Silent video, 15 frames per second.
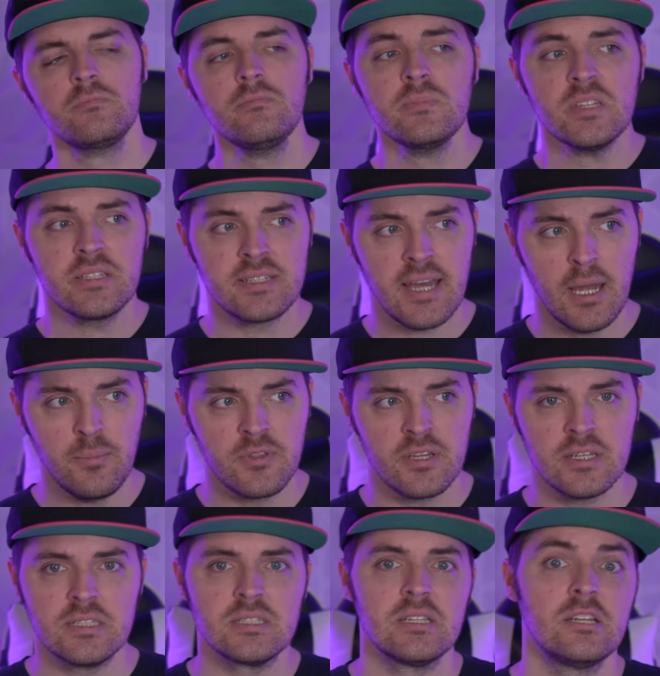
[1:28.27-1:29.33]
tap
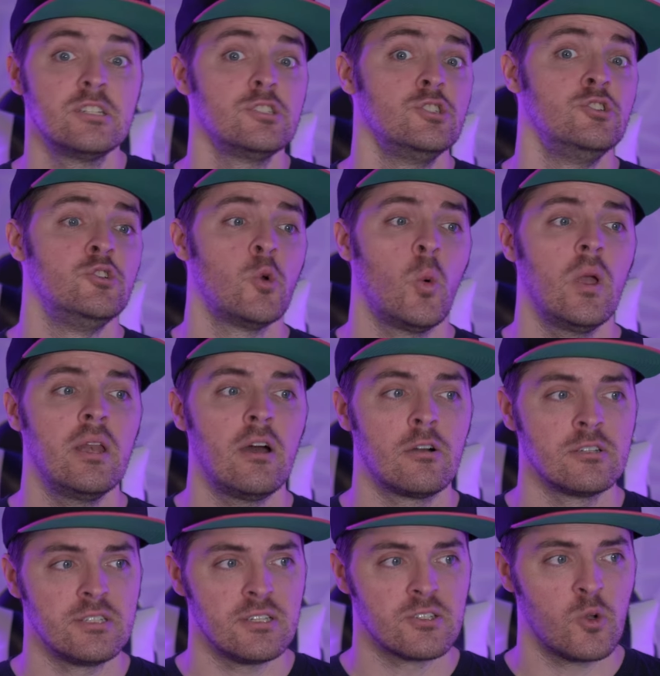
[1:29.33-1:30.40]
this, join our
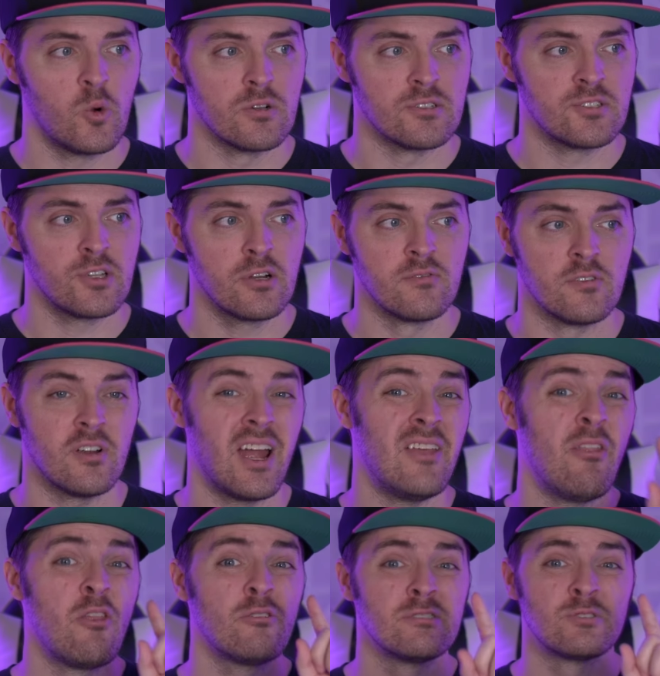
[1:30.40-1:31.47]
Discord server, and then
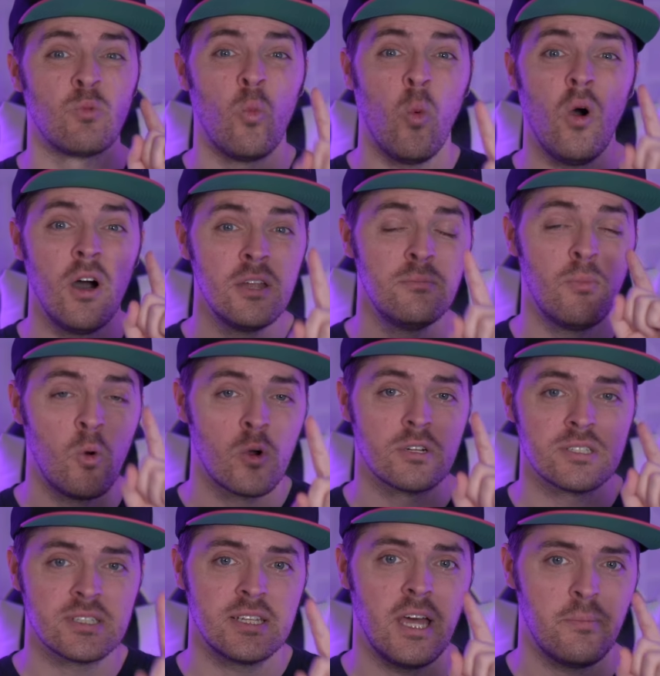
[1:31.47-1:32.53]
there's one more
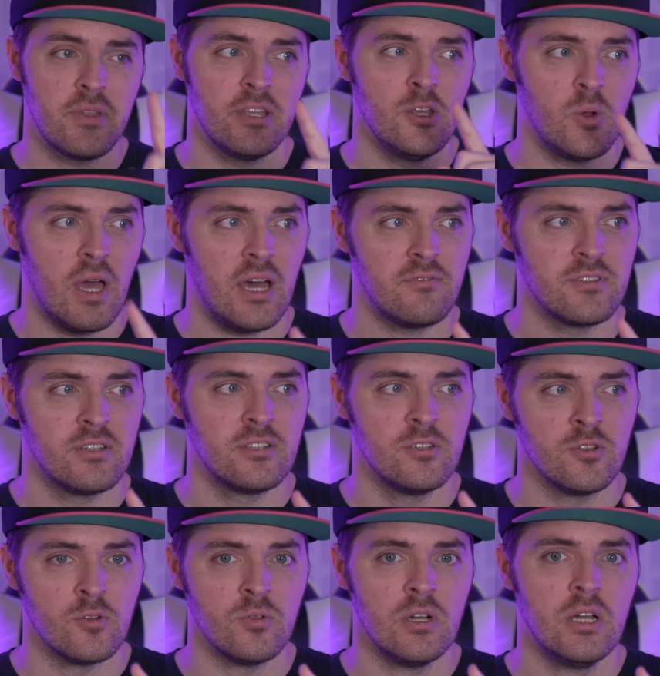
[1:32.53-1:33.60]
step that you have to
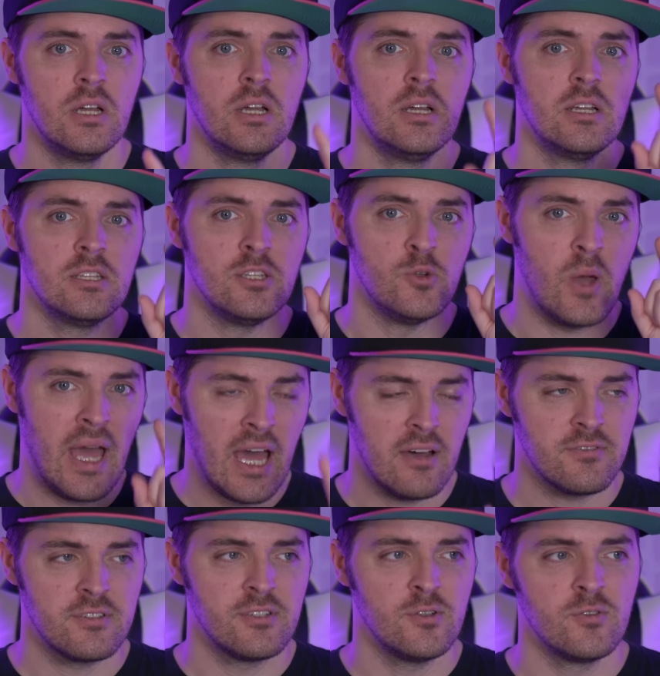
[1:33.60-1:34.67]
do. You have to
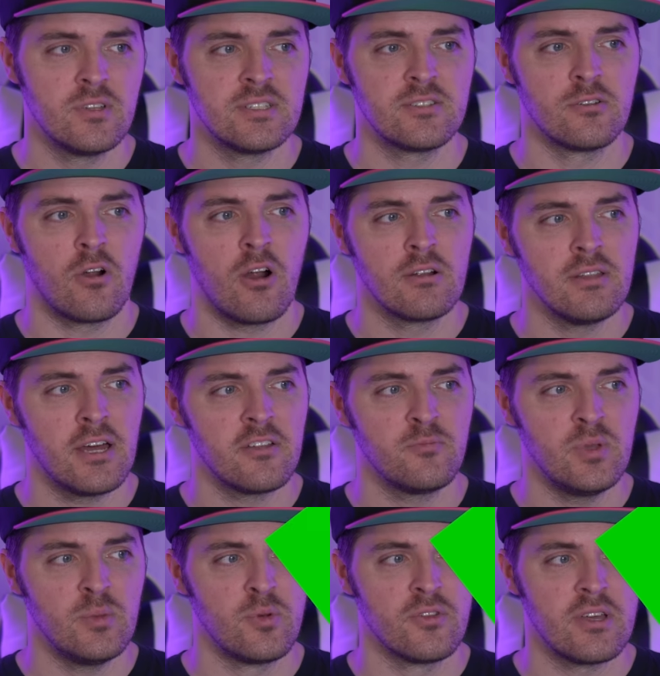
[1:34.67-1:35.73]
do this. There are a lot of
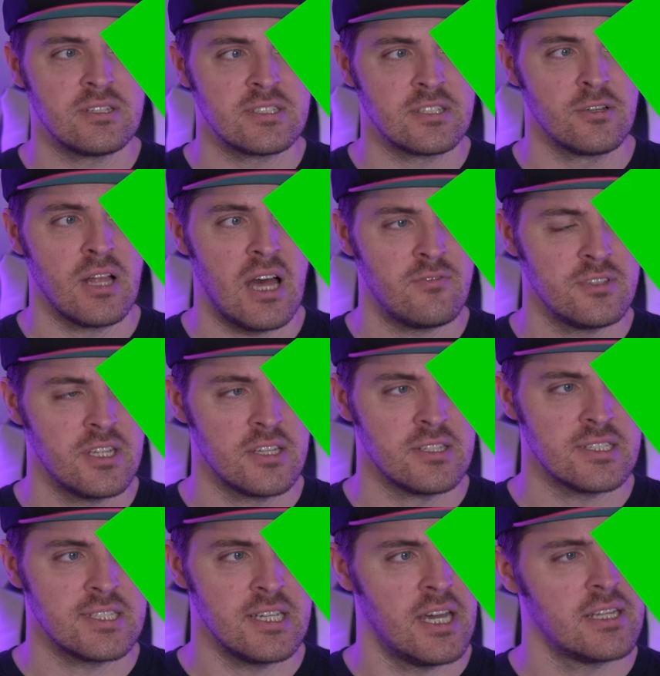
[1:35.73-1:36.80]
people that still haven't done this
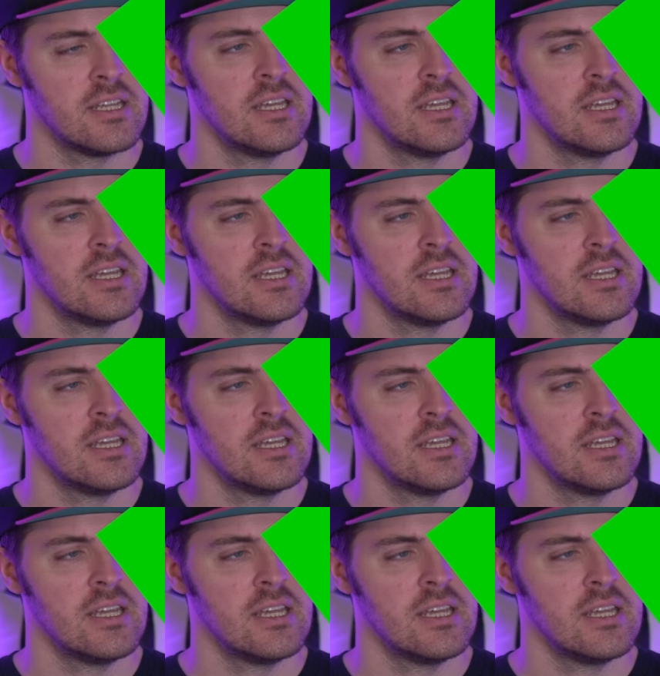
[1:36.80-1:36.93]
yet.